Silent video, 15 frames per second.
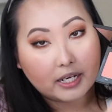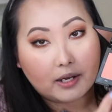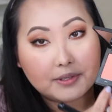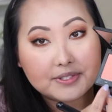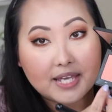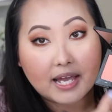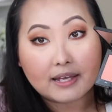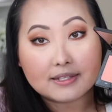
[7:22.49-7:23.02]
It
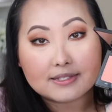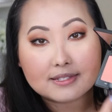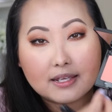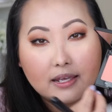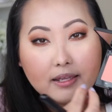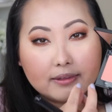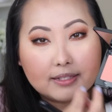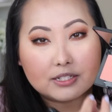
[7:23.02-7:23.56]
also has
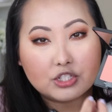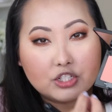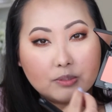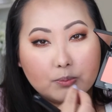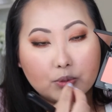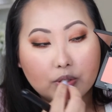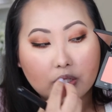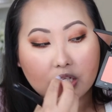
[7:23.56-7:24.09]
that
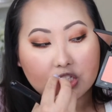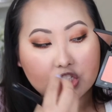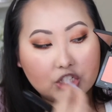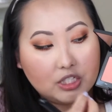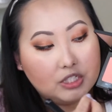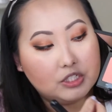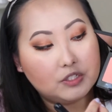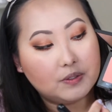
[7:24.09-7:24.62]
shimmery
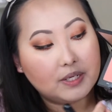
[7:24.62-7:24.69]
sheen to